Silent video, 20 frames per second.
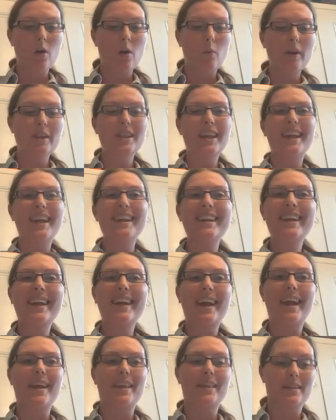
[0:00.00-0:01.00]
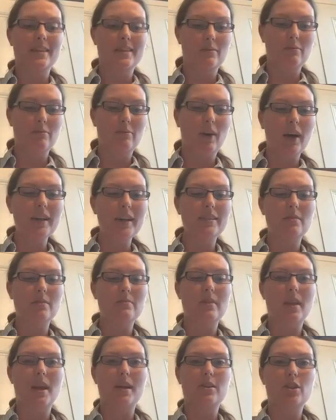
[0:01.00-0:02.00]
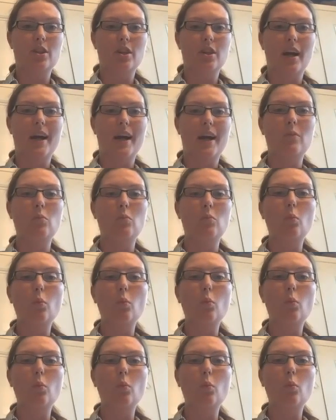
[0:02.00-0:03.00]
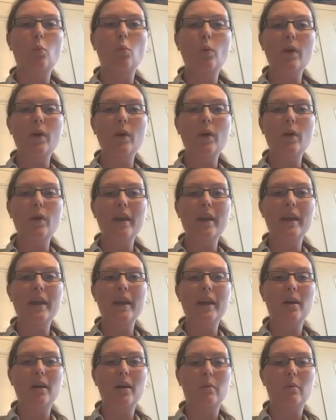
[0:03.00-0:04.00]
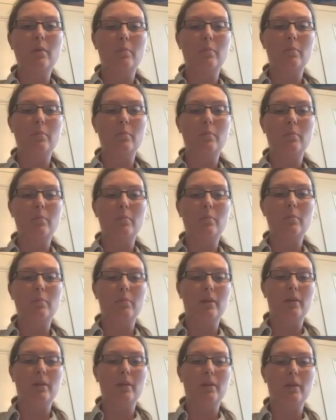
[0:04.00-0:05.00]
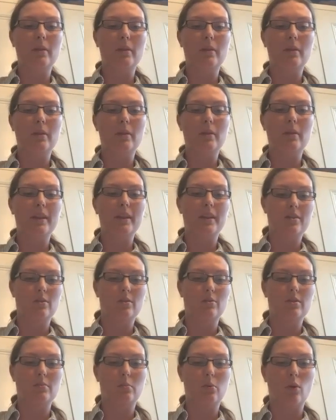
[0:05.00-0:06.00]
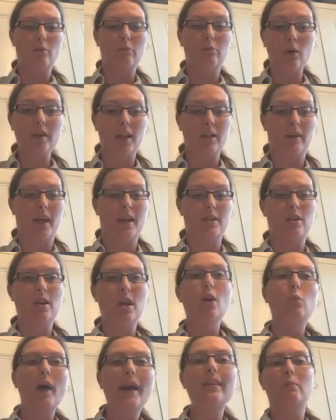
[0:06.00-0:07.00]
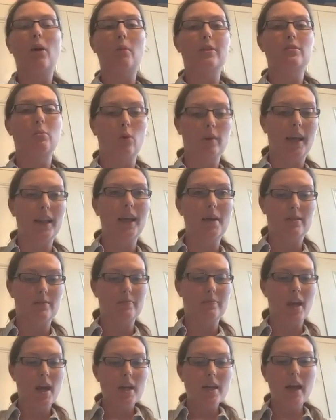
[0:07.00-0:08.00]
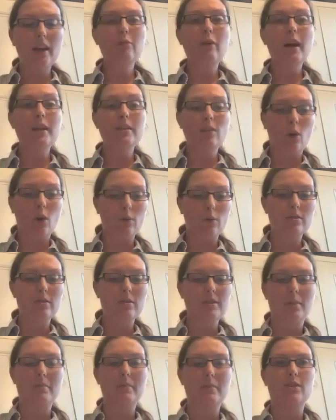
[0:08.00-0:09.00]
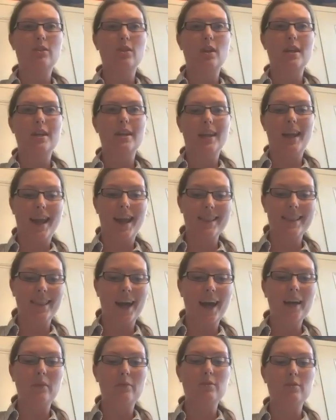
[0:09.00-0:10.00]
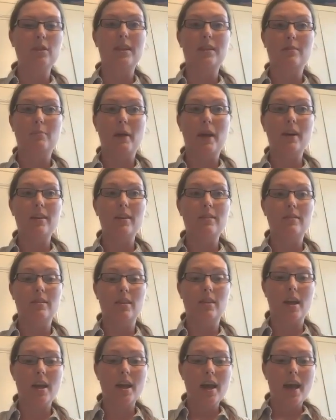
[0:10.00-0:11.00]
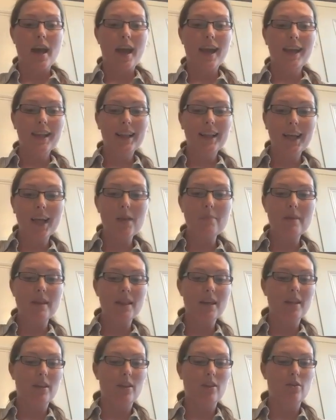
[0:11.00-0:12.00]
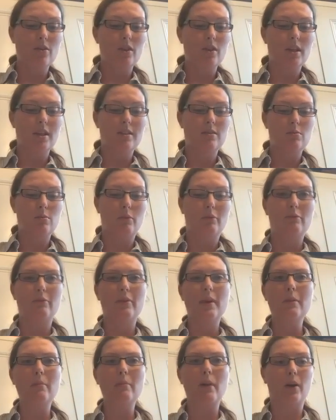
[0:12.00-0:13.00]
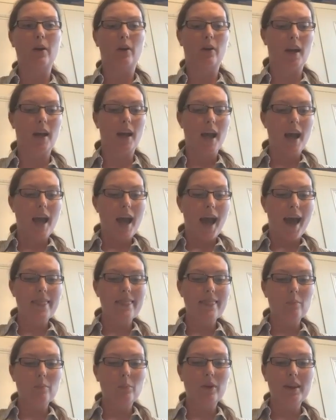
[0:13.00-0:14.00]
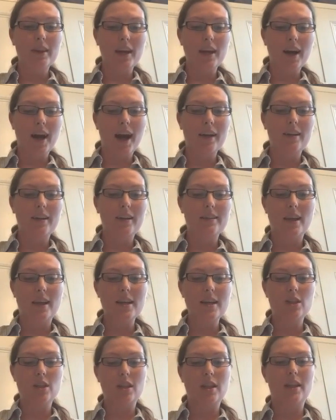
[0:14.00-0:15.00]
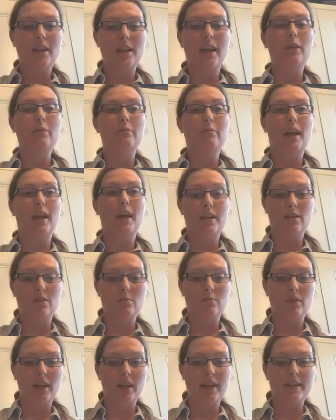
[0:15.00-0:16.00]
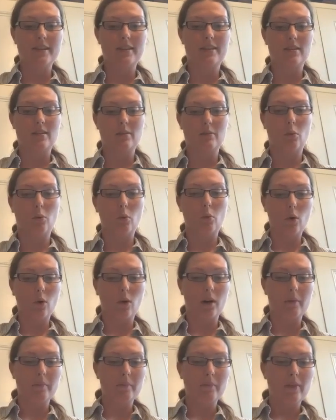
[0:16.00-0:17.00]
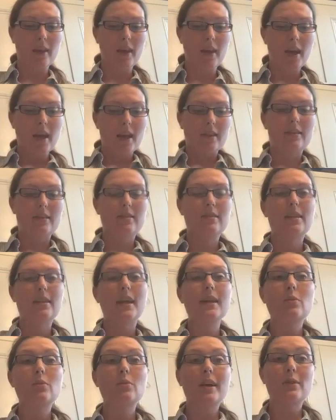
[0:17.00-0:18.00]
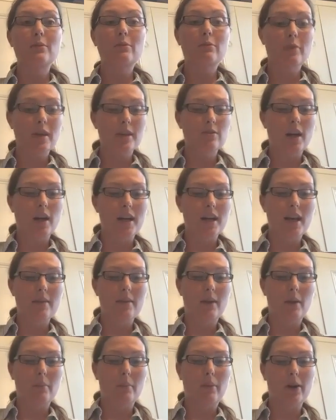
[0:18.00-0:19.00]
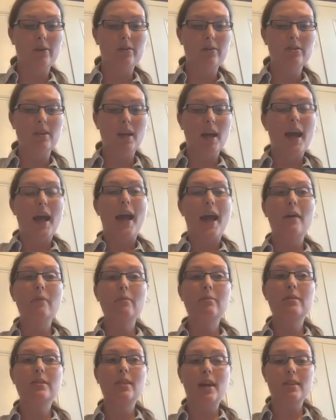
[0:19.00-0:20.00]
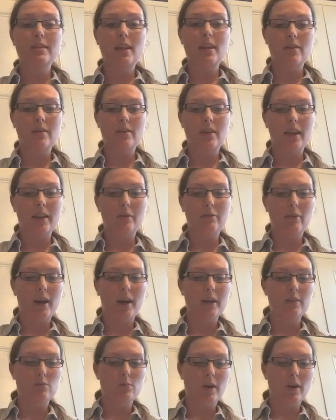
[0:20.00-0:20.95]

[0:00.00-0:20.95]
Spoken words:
which indicate the divisive nature and weak political support for nullification, rather than the popular support they claimed. Nullifiers also demonstrated a lack of transparency in claiming that the Unionists were fear-mongering, and with their accusation that nullification would lead to civil war. The States' Right and Free Trade Evening Post emphasized how nullifiers